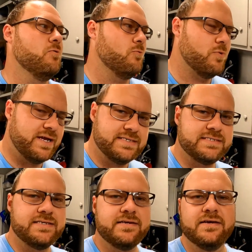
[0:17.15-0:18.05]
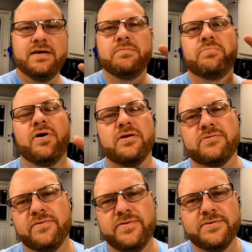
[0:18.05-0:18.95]
racing,
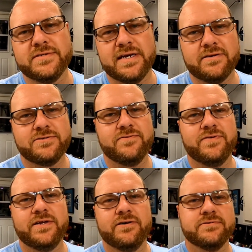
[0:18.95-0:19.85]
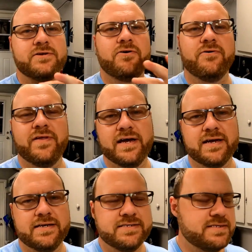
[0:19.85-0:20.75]
product reviews and how-to videos, all that
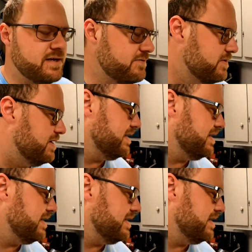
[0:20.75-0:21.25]
kind of stuff.